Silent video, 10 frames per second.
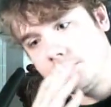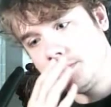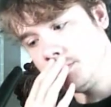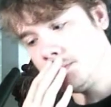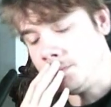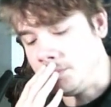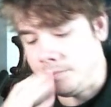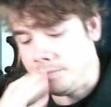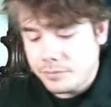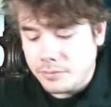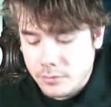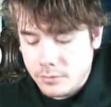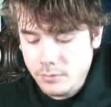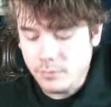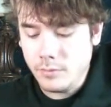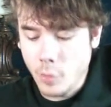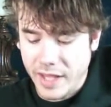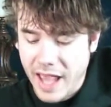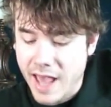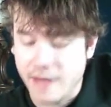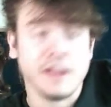We can.